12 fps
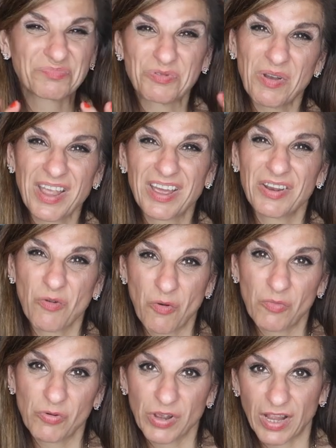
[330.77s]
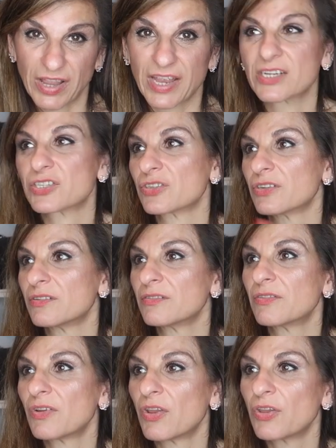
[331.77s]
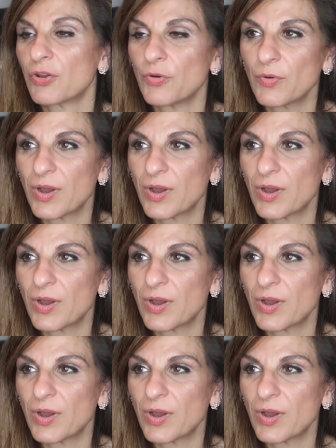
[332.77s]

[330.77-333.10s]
quite a normal collection, you know.